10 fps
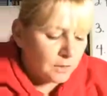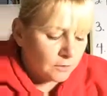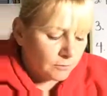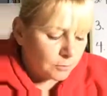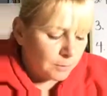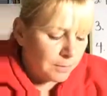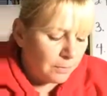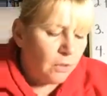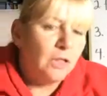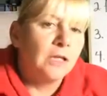for
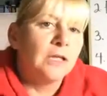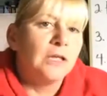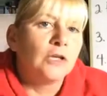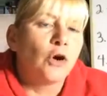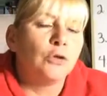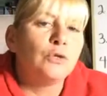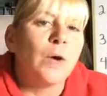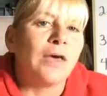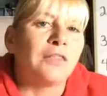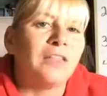people? Go to
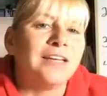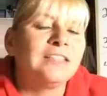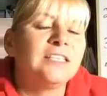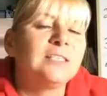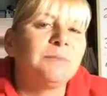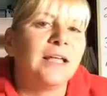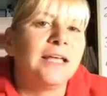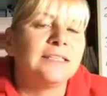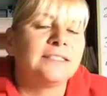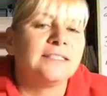
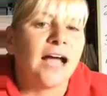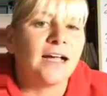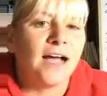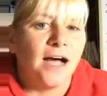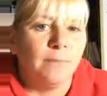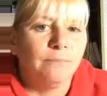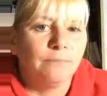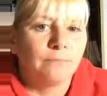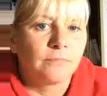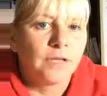athleticdisplays.com
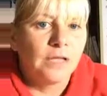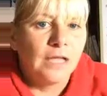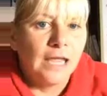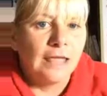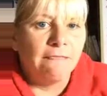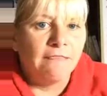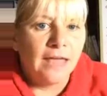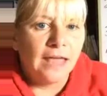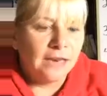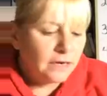and
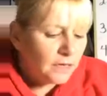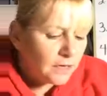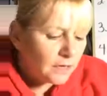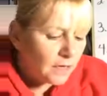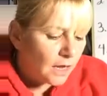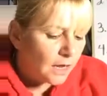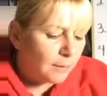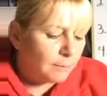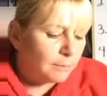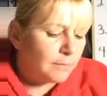then
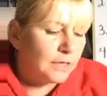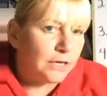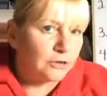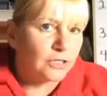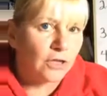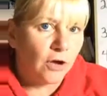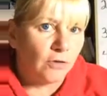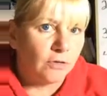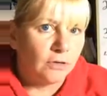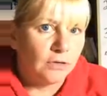um, here's the
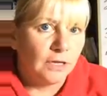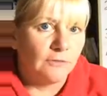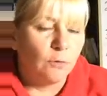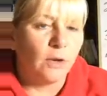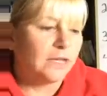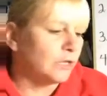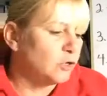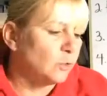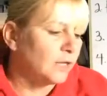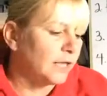code. If you want to get,
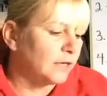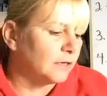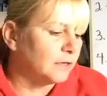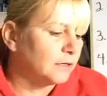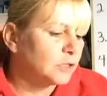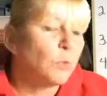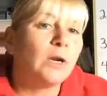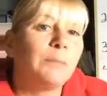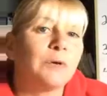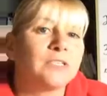you will get
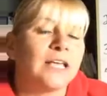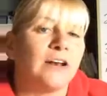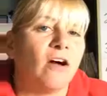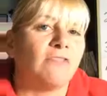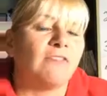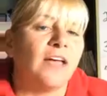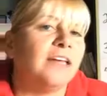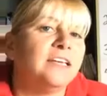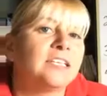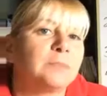20% off of
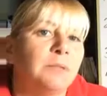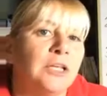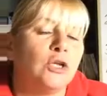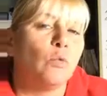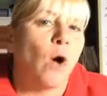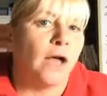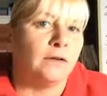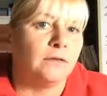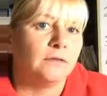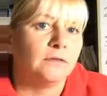any display you want.
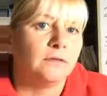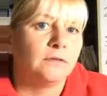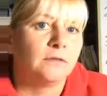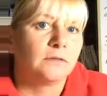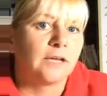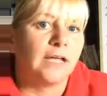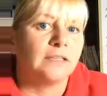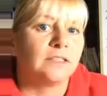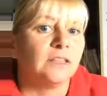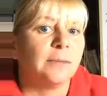Okay,
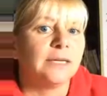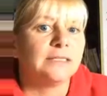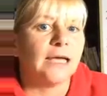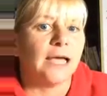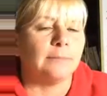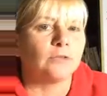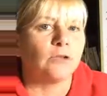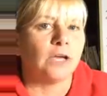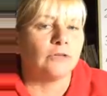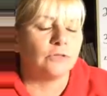it's a limited time, so you
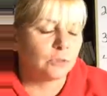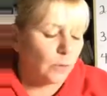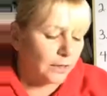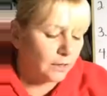got to do this quick.